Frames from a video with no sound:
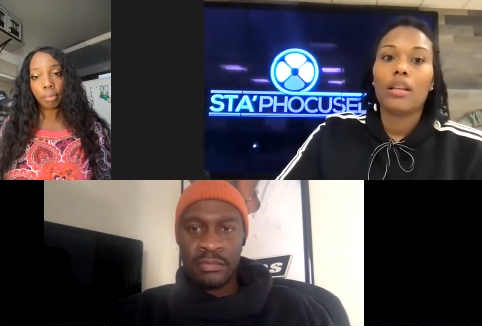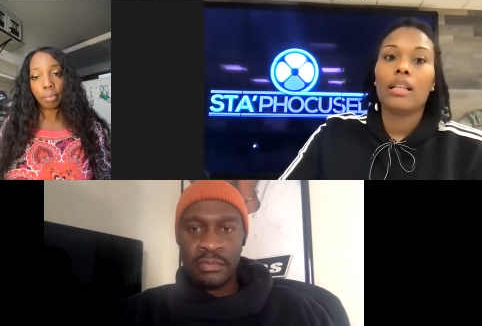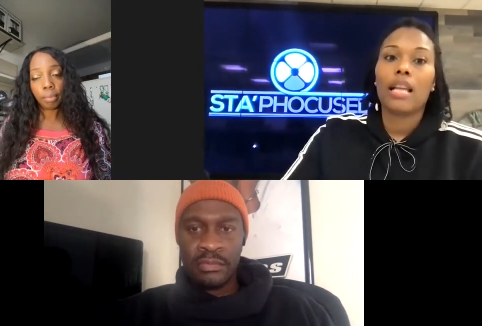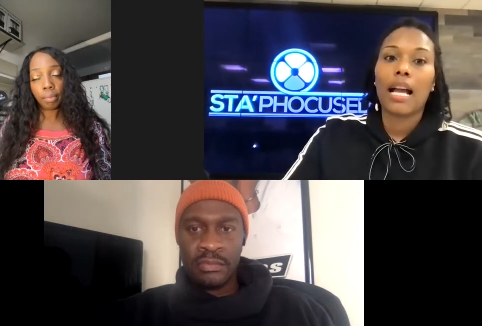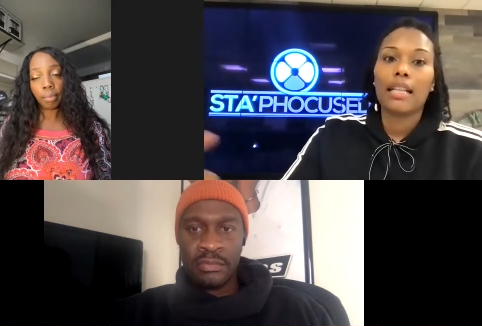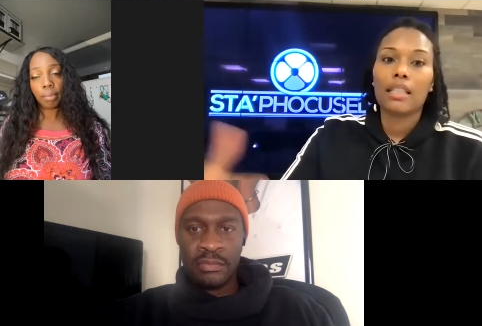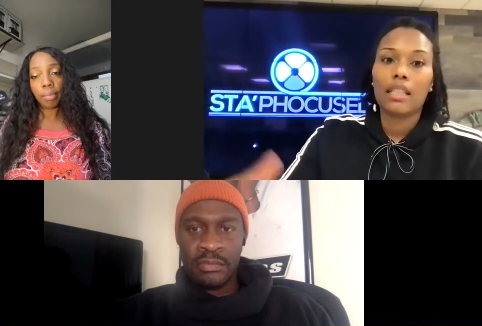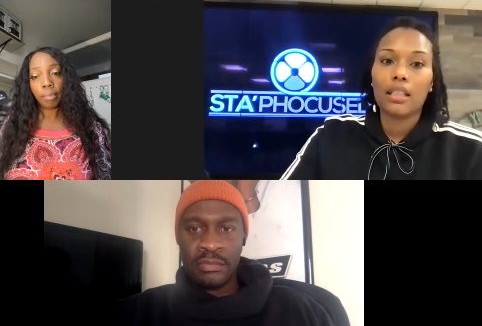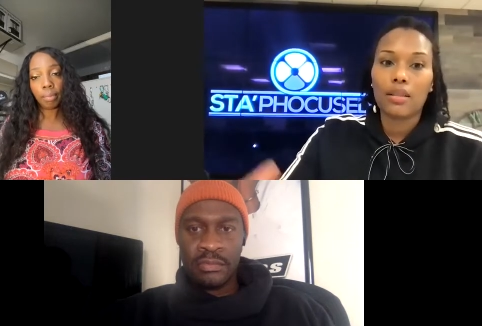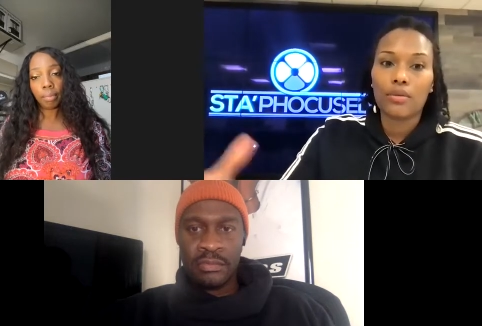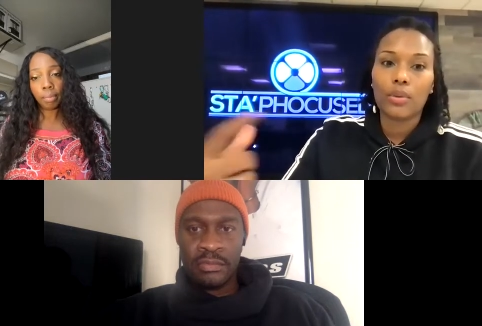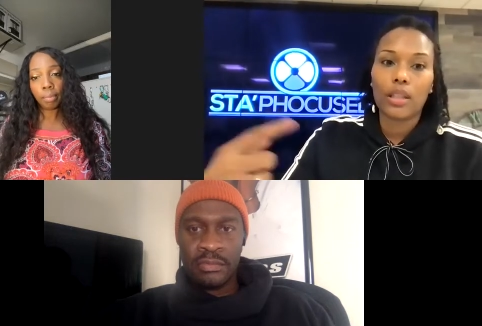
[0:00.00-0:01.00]
Speaker 1: an idea
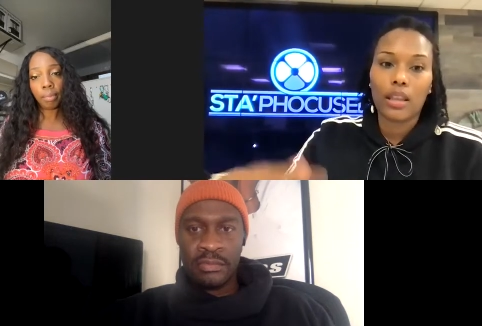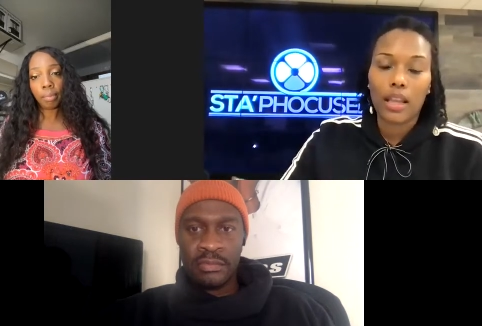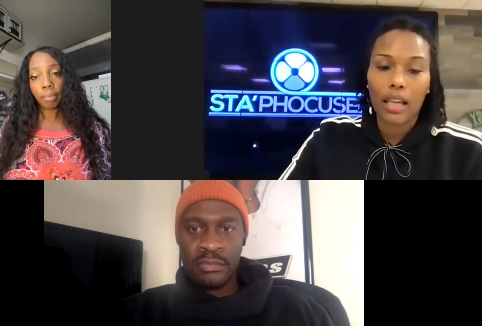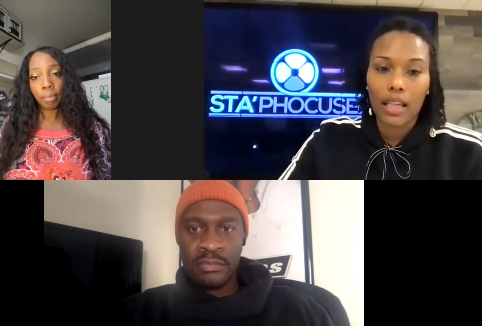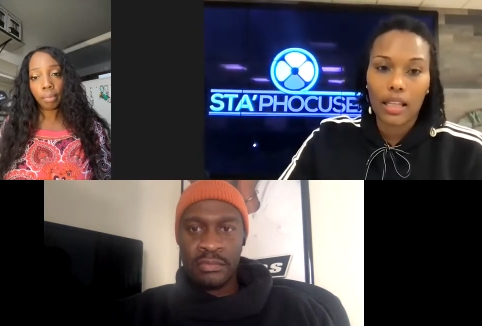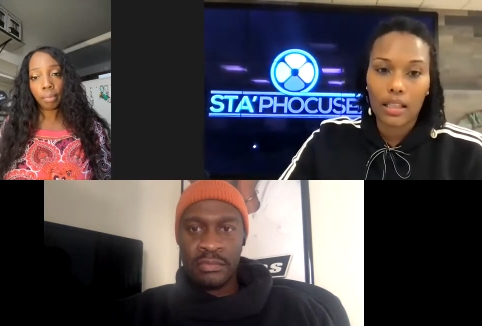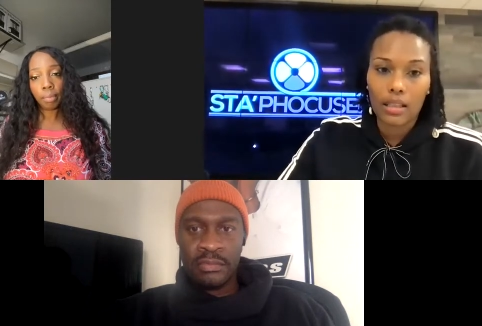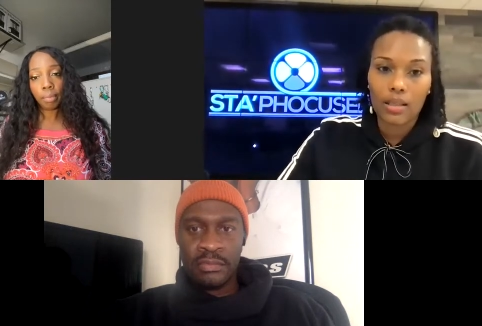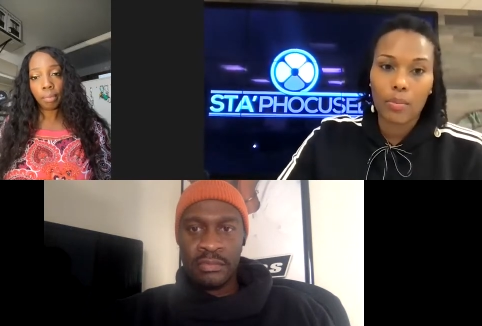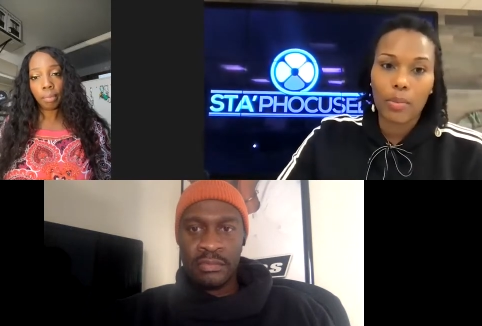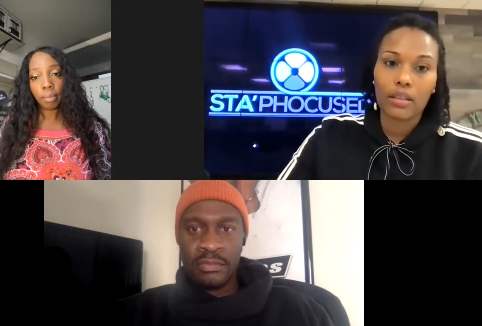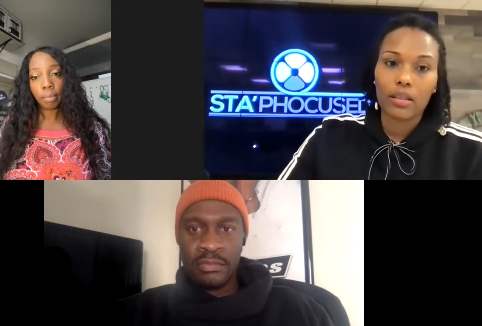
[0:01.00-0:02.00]
of what they can
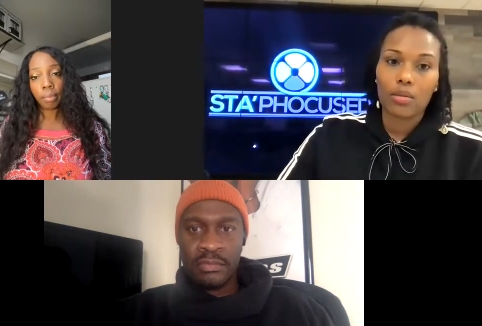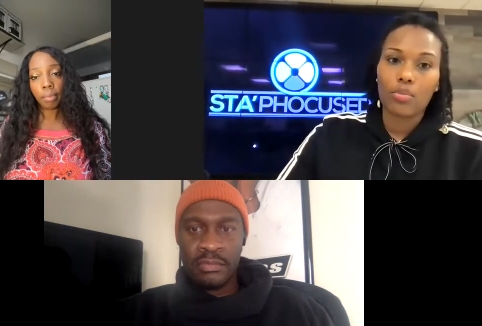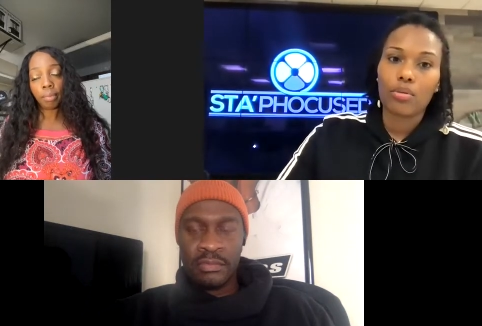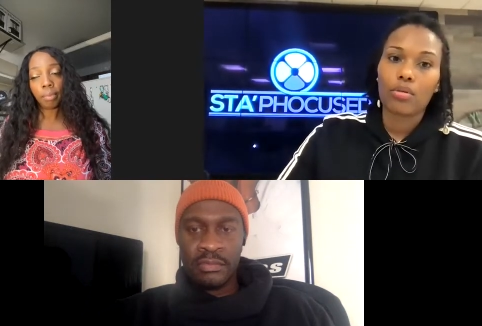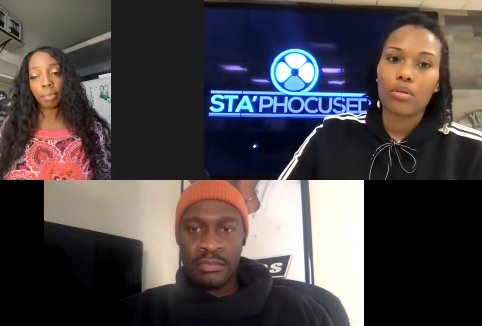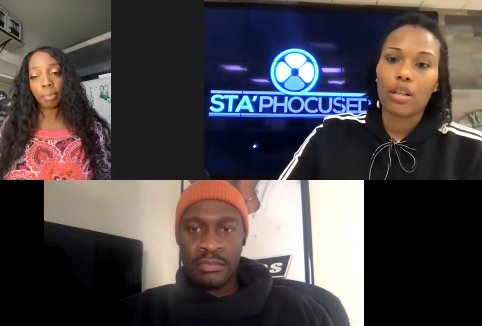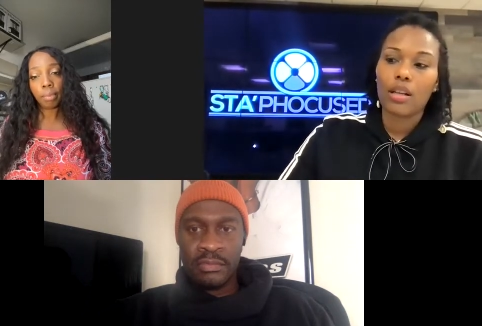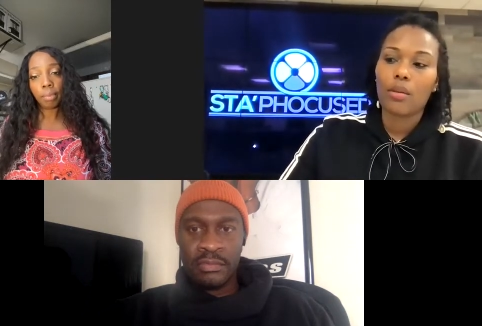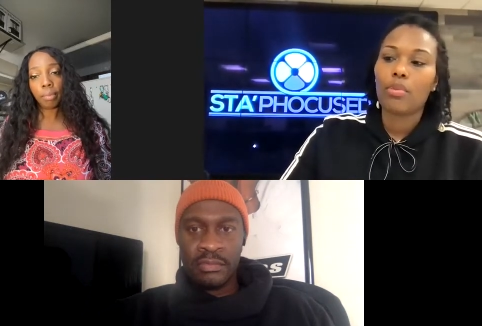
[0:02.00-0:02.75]
expect in the program,